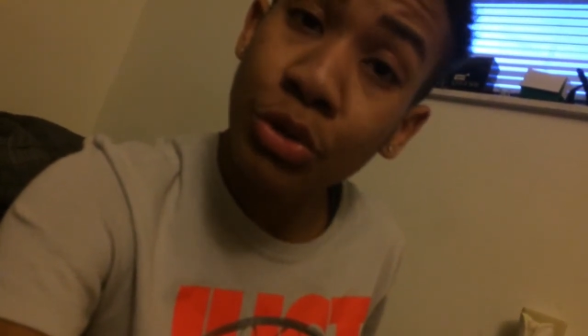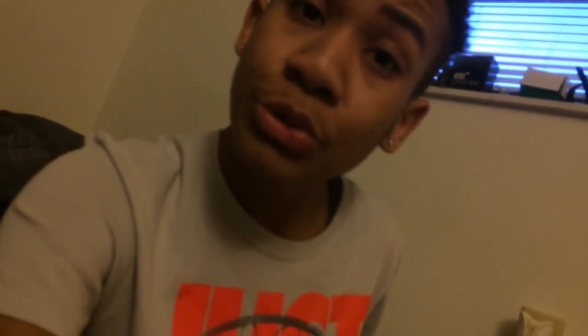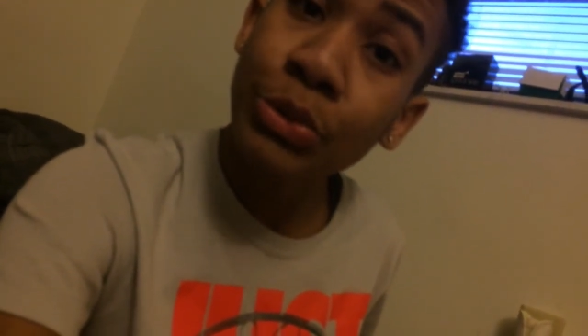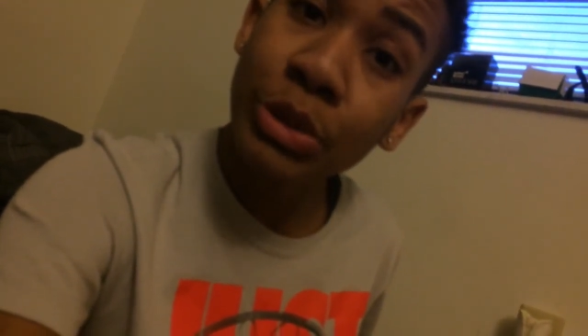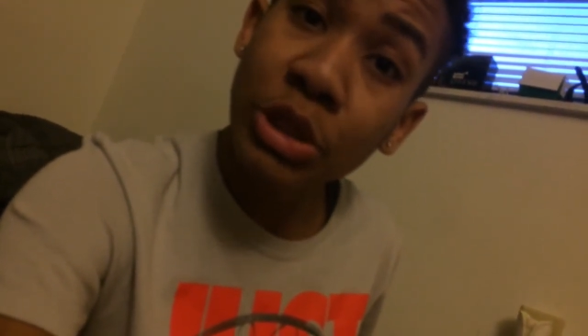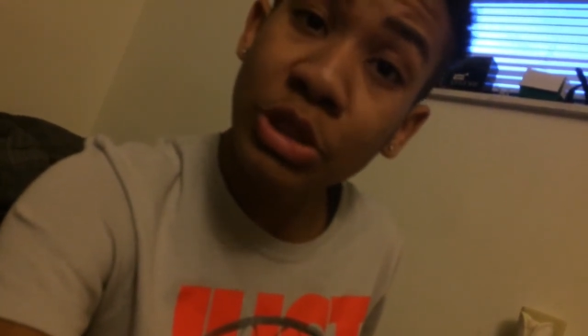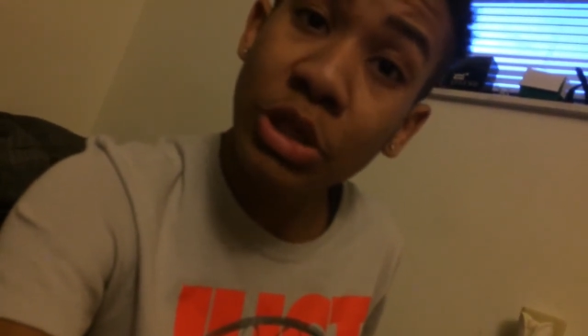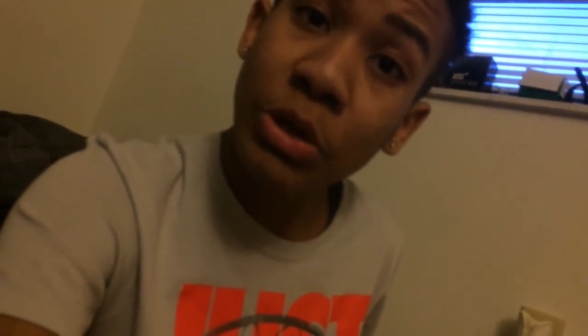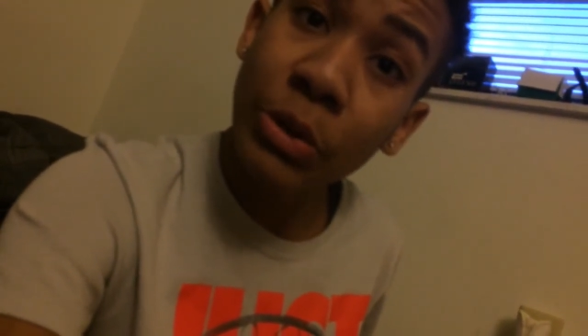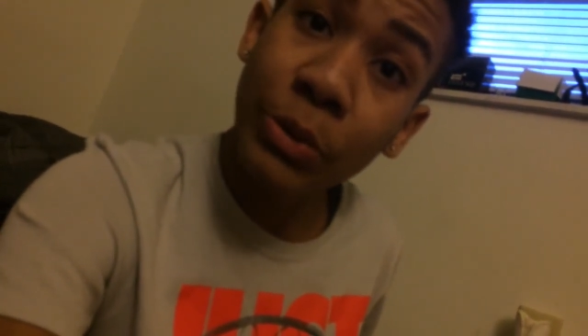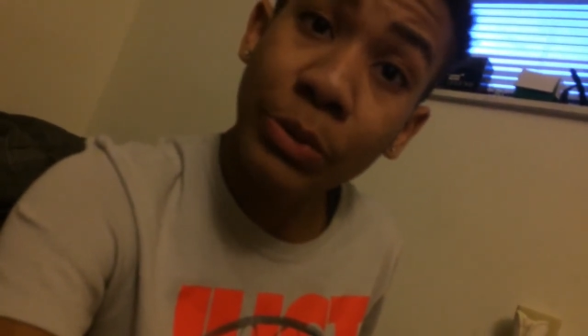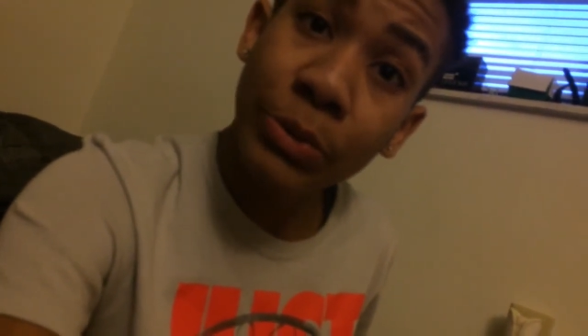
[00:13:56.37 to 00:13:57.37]
when it's on.
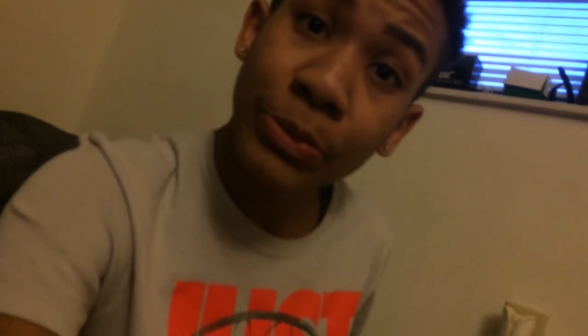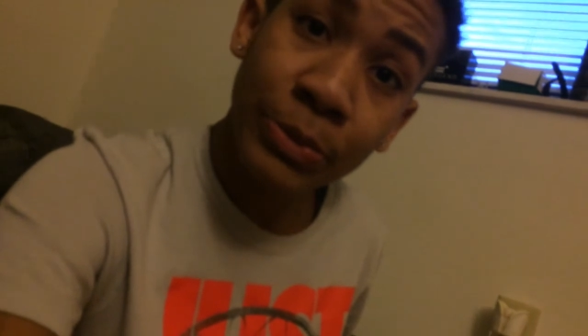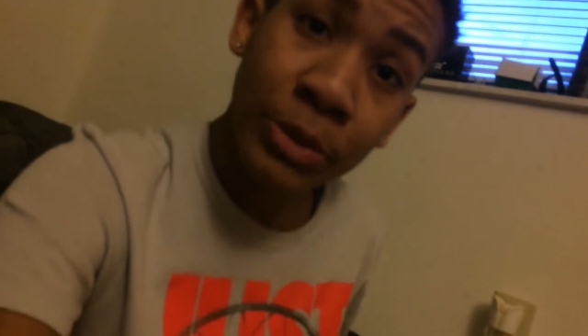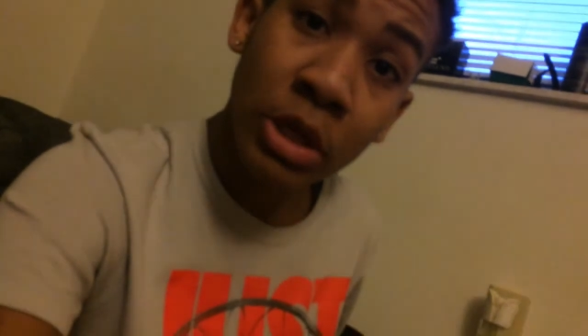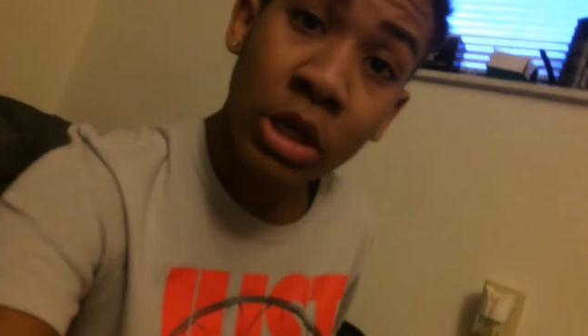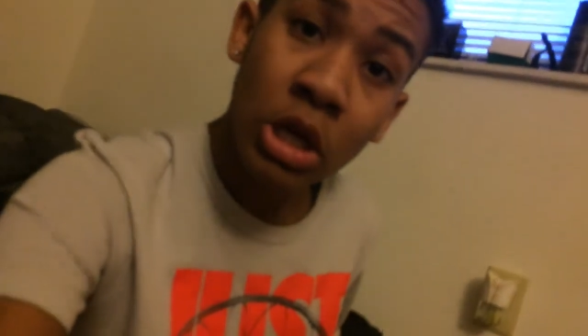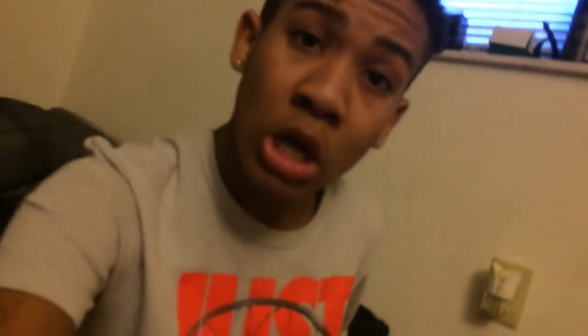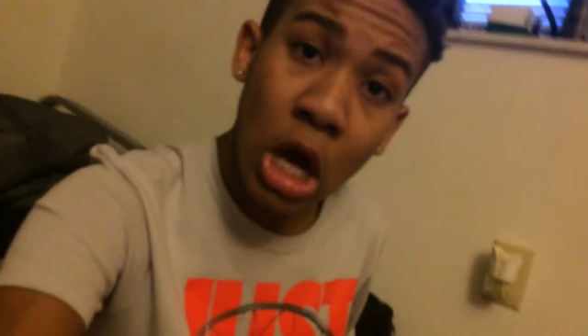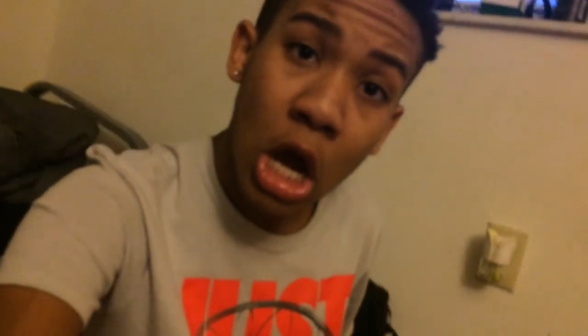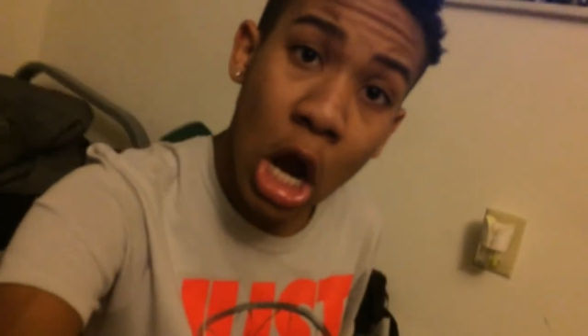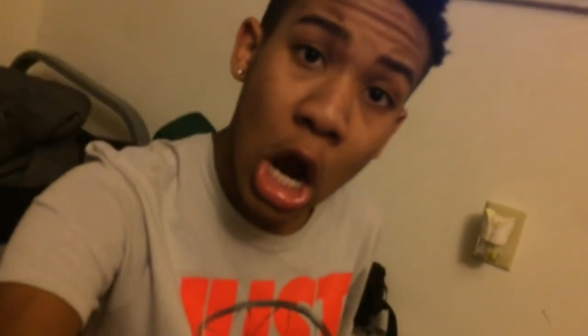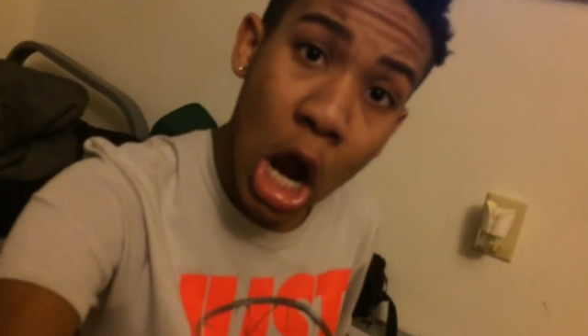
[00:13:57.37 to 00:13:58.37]

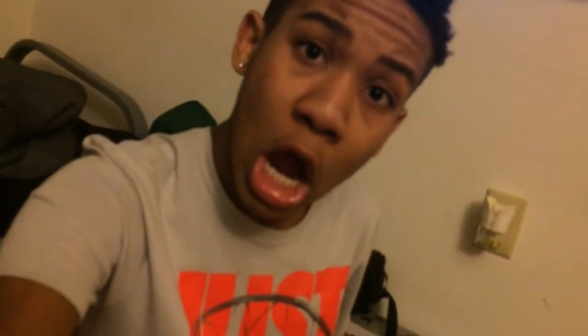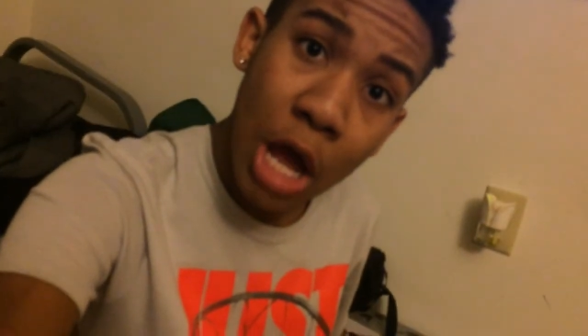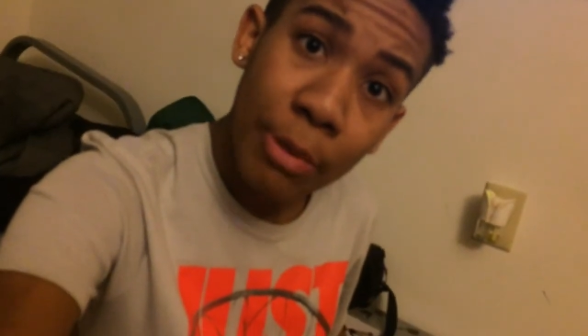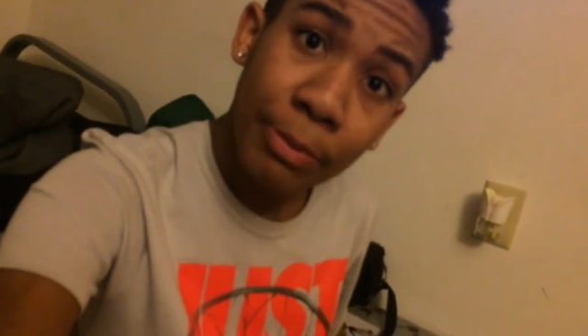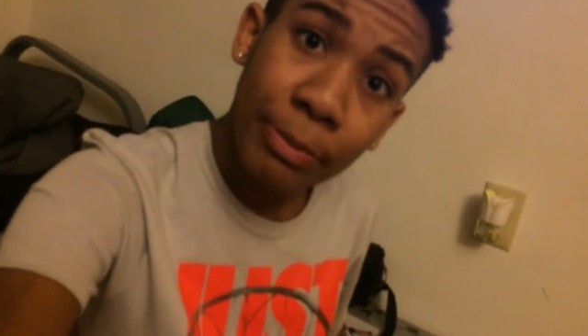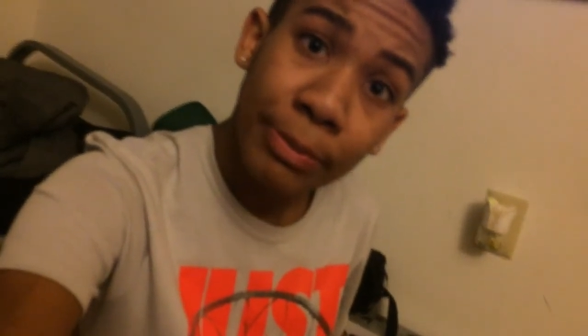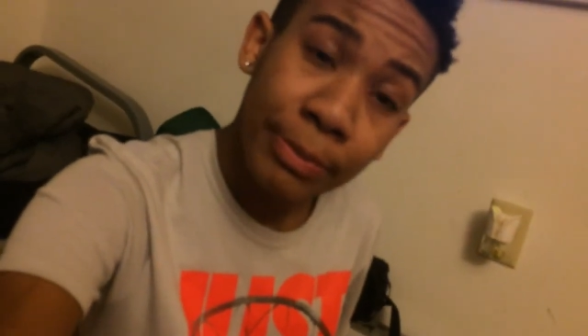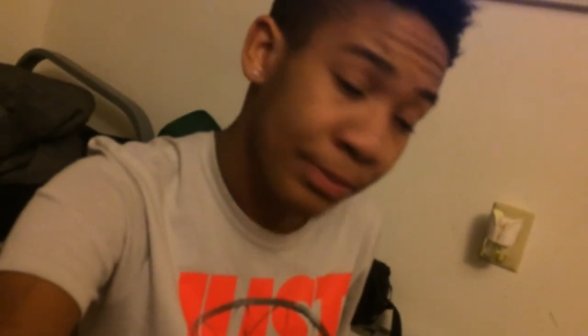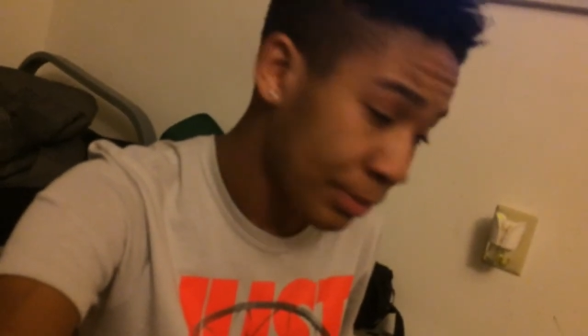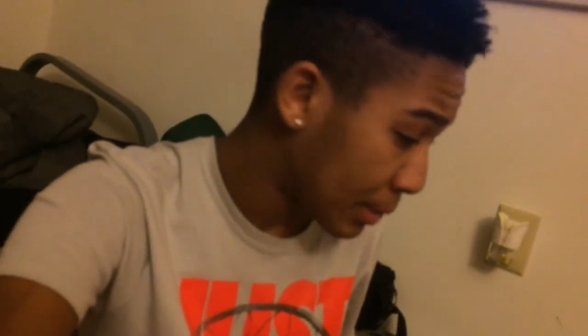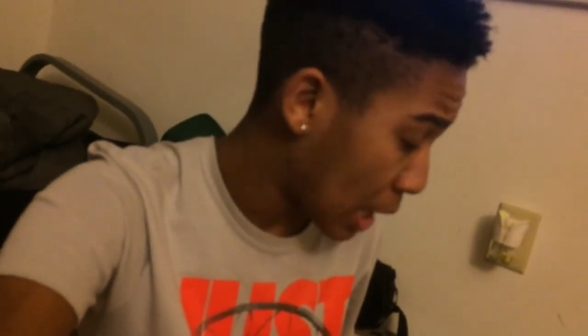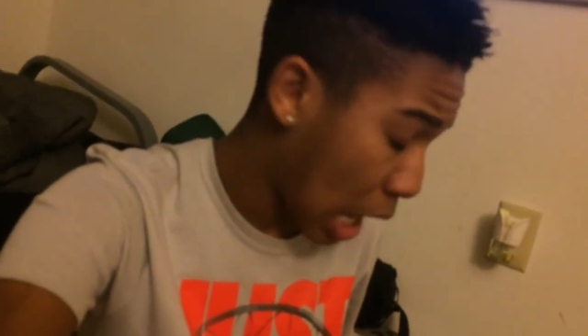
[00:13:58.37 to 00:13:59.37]
All
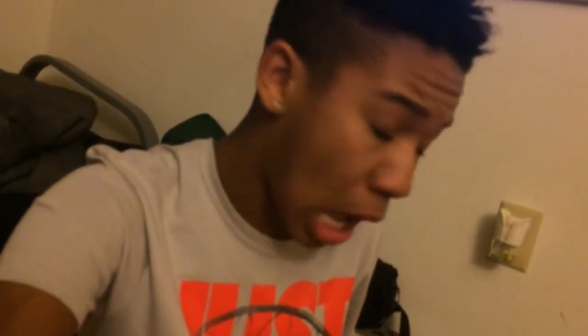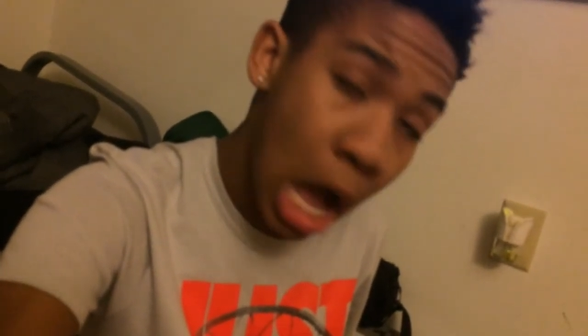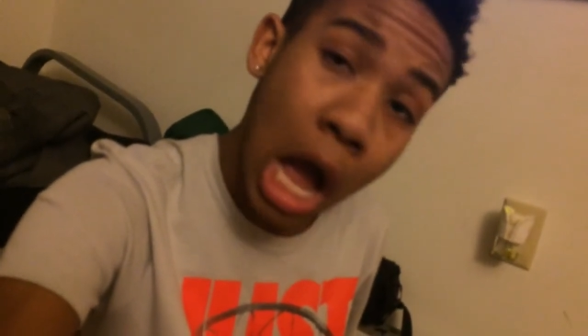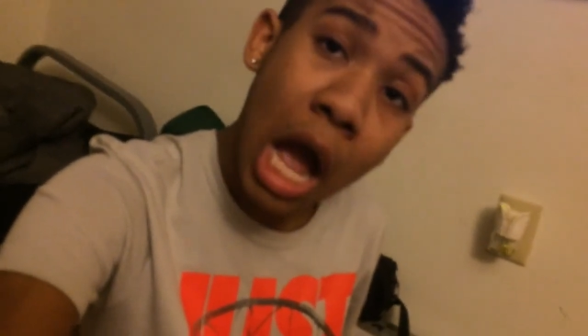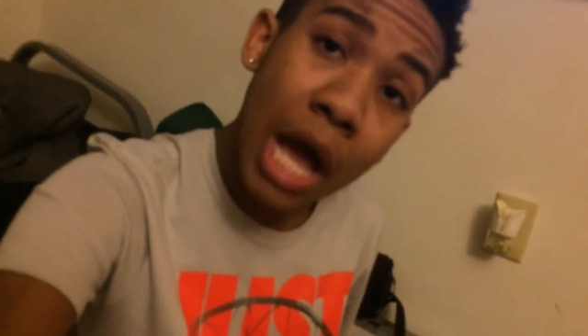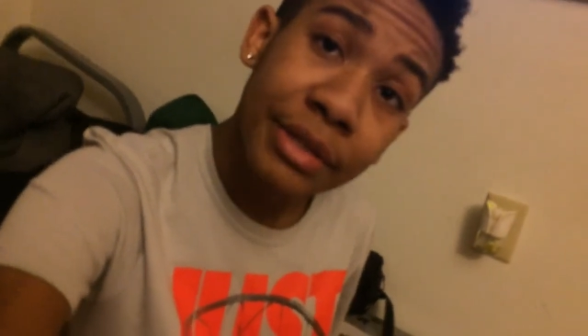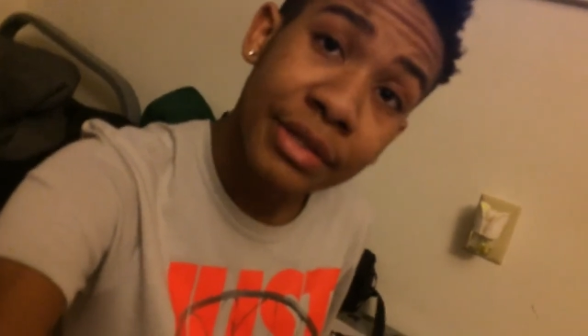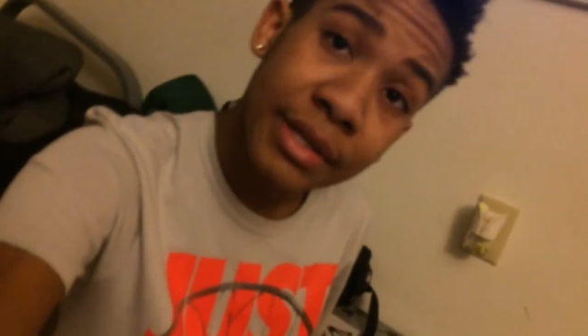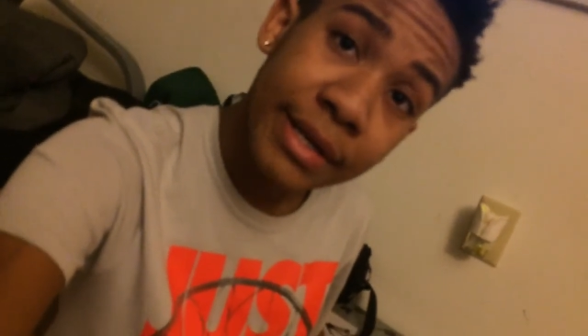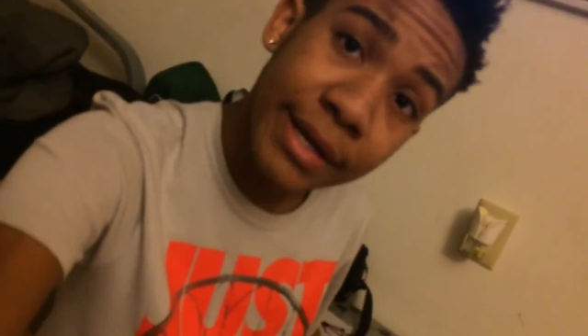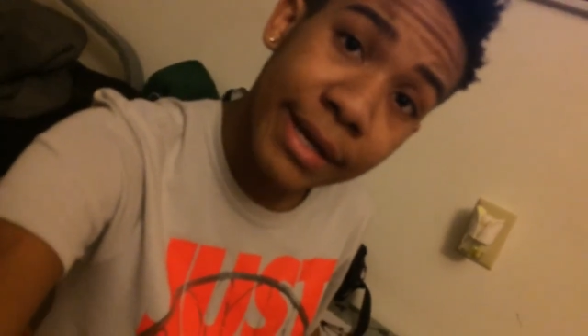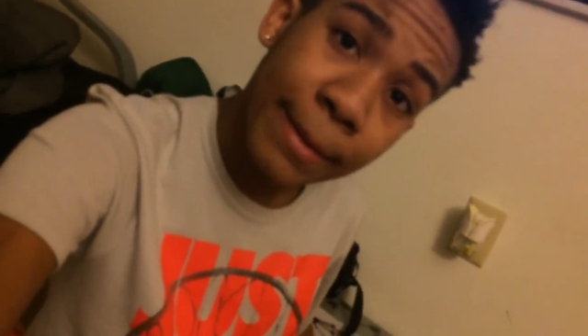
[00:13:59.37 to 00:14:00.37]
right,
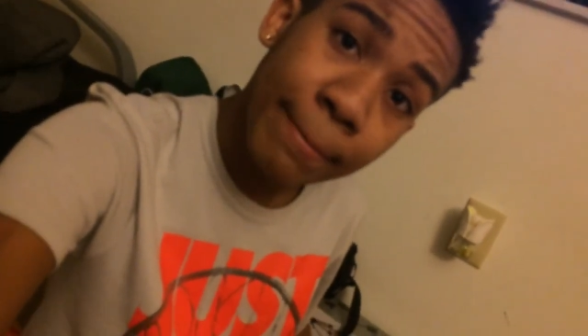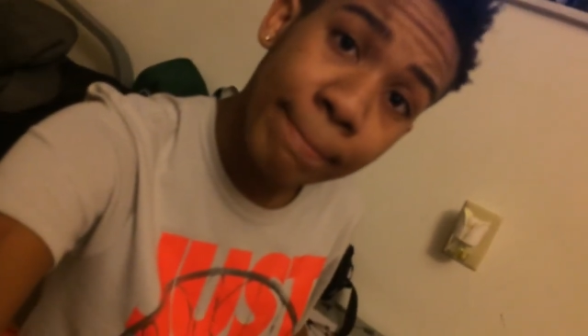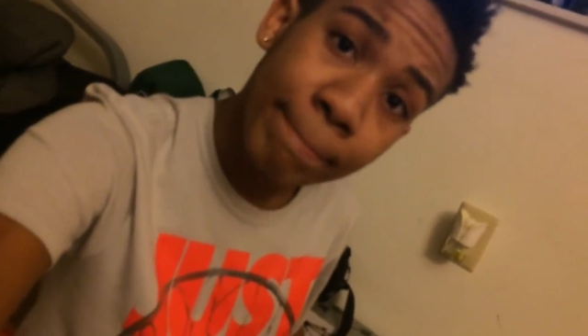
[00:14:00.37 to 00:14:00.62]
Ted.